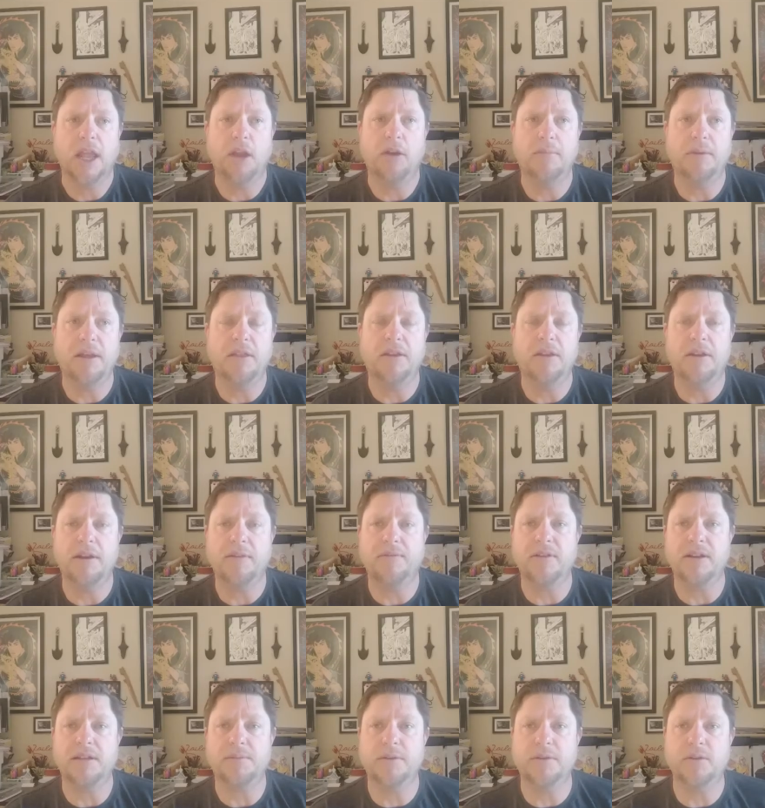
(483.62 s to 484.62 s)
It'd be the
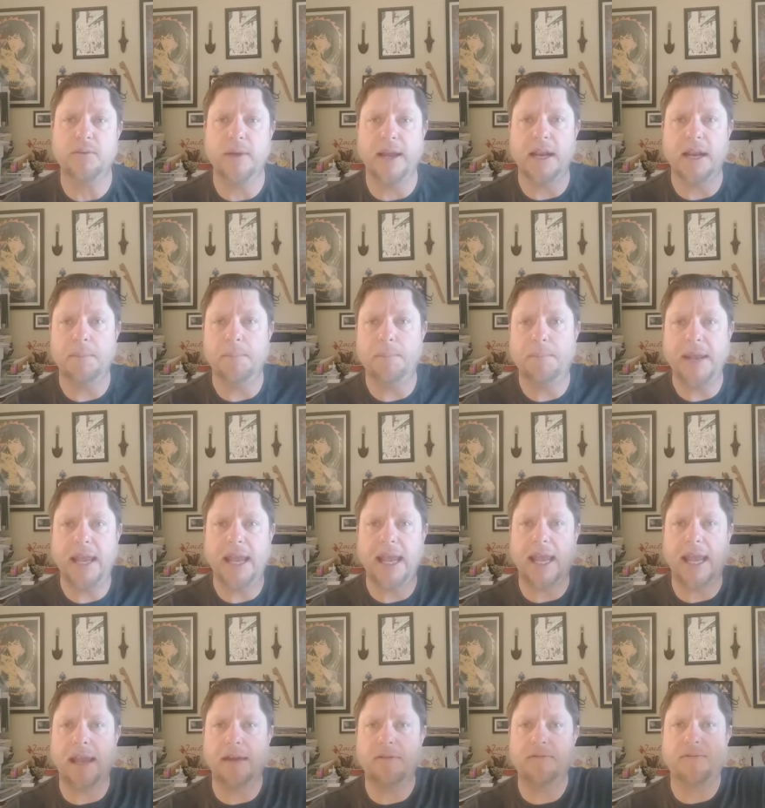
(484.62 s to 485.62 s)
difference between a
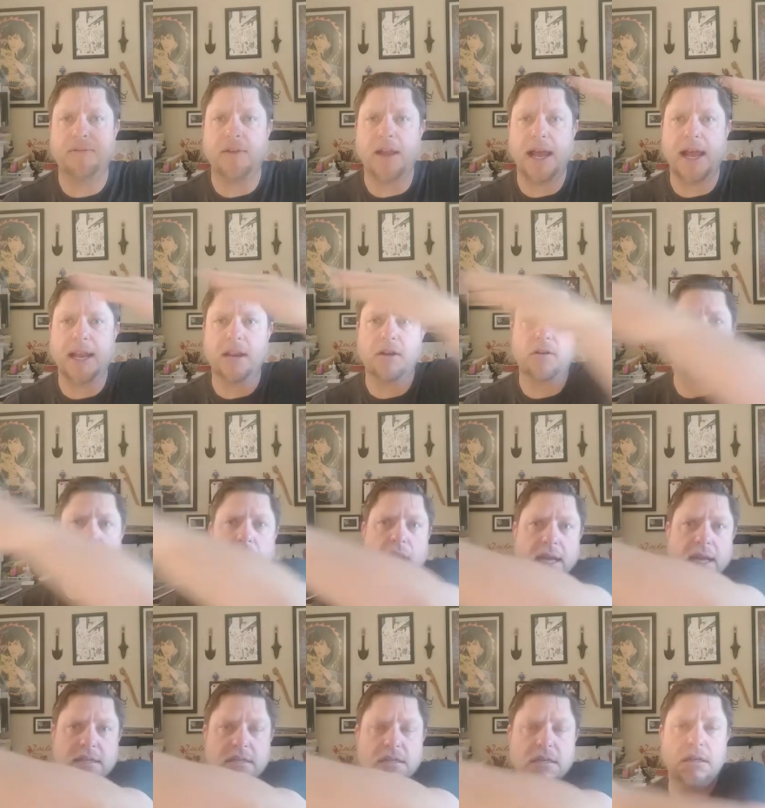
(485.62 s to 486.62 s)
bee flying
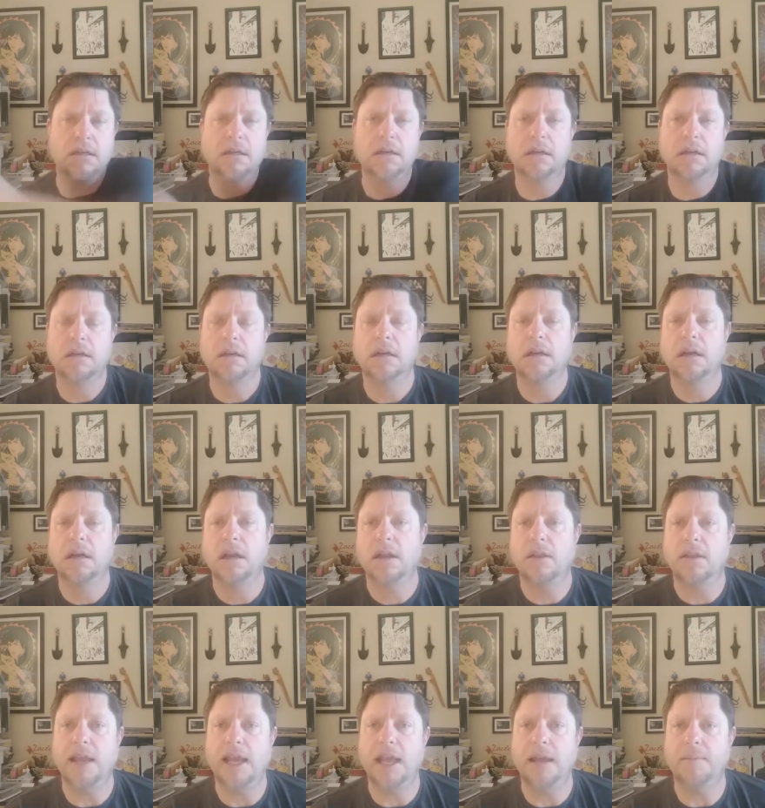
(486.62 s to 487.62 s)
across
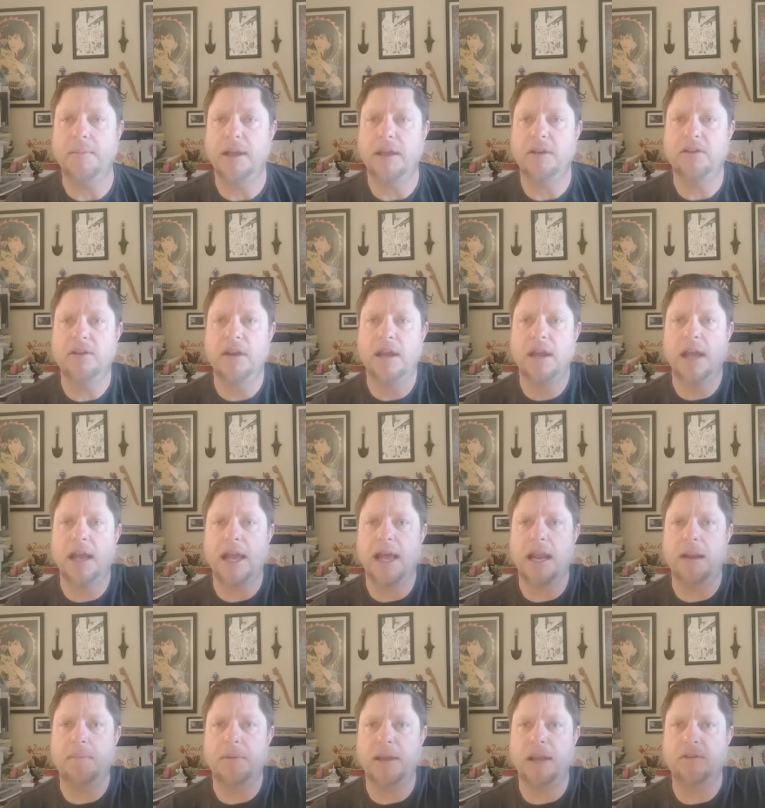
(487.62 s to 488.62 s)
the image
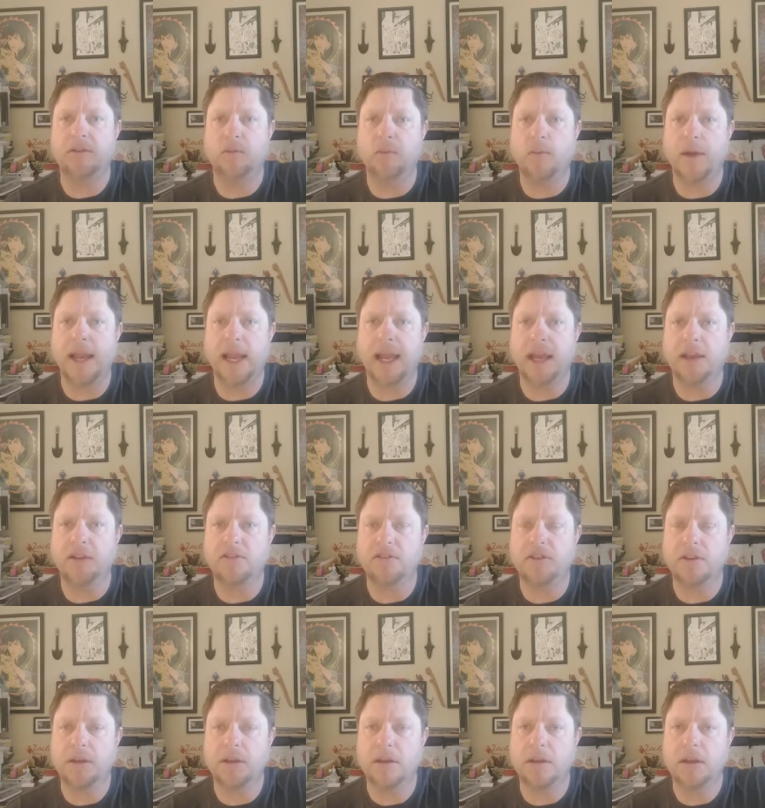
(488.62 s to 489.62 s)
and a bee's wings